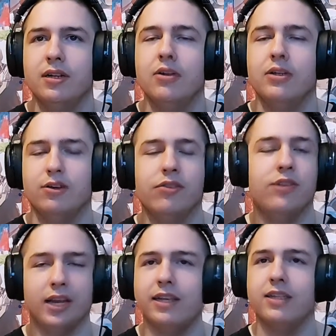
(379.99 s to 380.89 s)
Okay, I was gonna
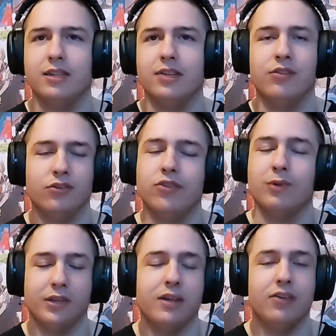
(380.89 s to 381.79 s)
say like, it's not just
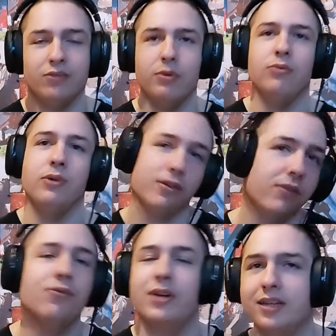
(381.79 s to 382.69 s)
me, the English is a bit weird,
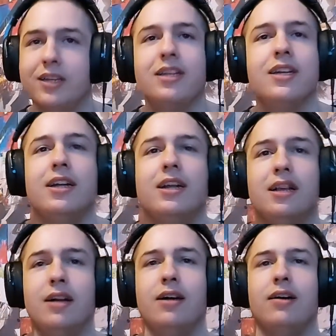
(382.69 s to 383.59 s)
fine.
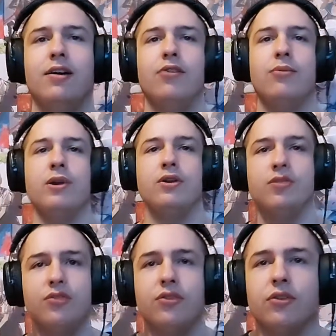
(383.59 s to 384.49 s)

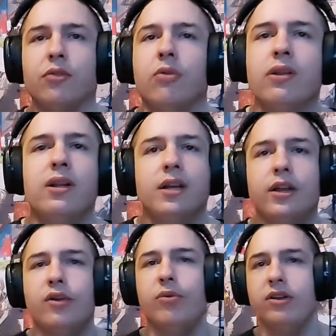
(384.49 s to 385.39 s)
Andromalus, turtle,
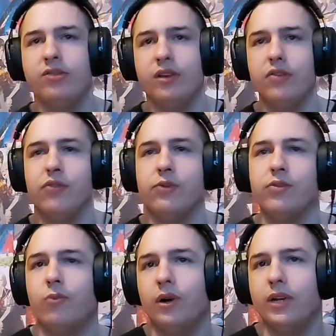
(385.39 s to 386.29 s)
no brain cells, try
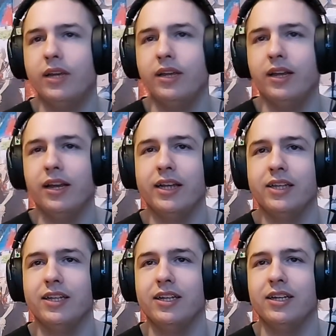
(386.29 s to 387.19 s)
to walk in the air like
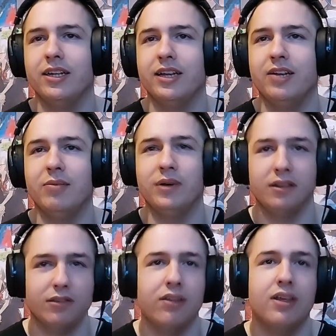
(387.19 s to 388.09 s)
head
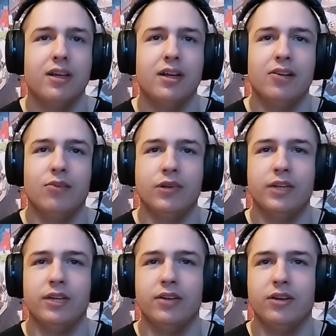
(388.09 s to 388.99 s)
pet.
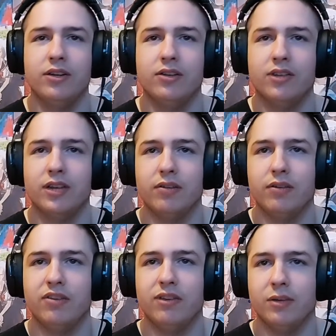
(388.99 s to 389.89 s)
Rocky dog, scared of
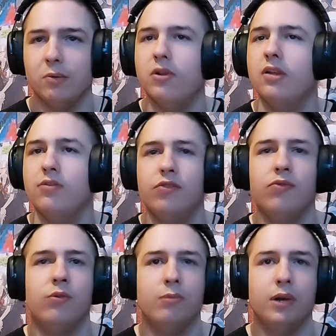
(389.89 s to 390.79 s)
everything and won't leave
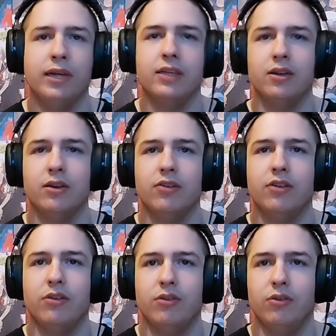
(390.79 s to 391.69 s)
this room like hugs
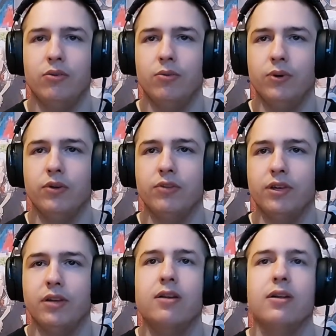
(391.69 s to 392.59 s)
and know when you're
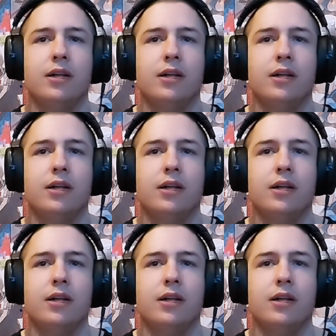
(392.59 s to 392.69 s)
sad.